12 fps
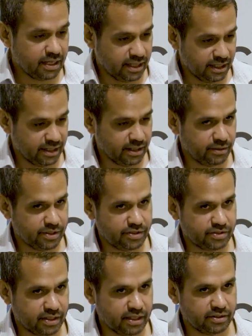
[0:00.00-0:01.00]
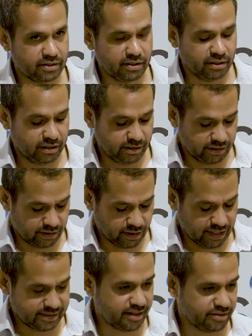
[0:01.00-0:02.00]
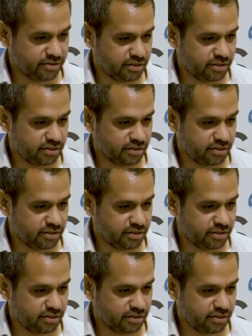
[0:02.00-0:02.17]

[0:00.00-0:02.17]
And that was uh, a lot of the guys had